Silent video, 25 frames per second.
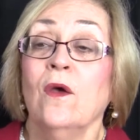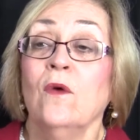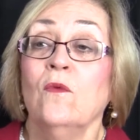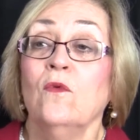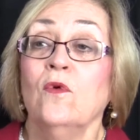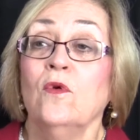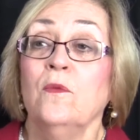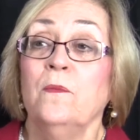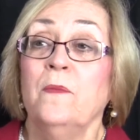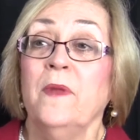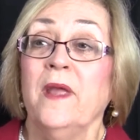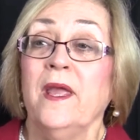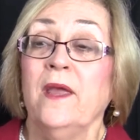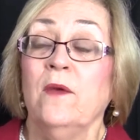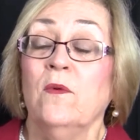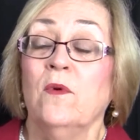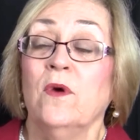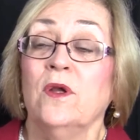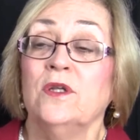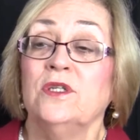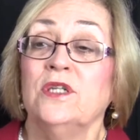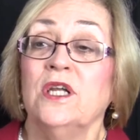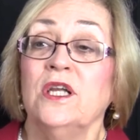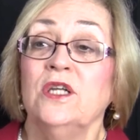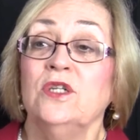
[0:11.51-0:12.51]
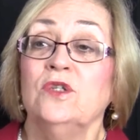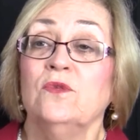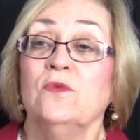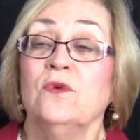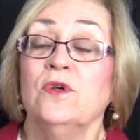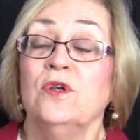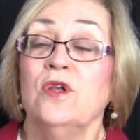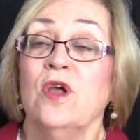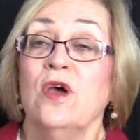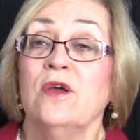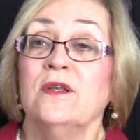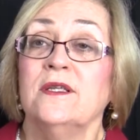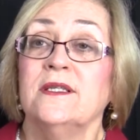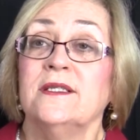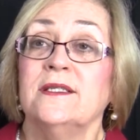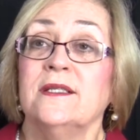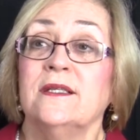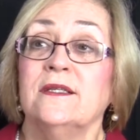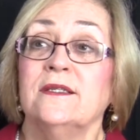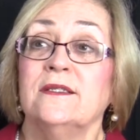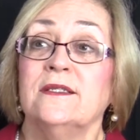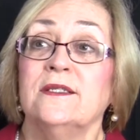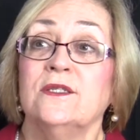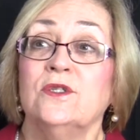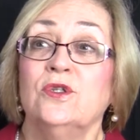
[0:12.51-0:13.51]
would be where a teacher would notice
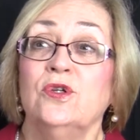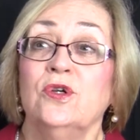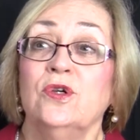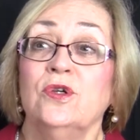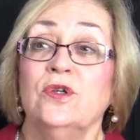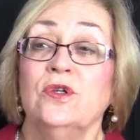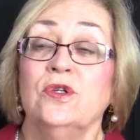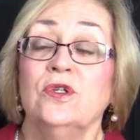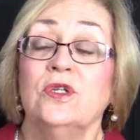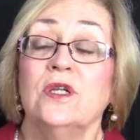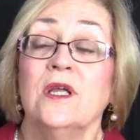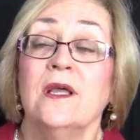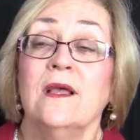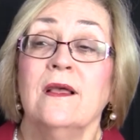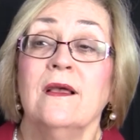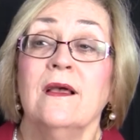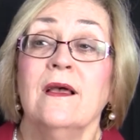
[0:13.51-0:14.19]
that a student,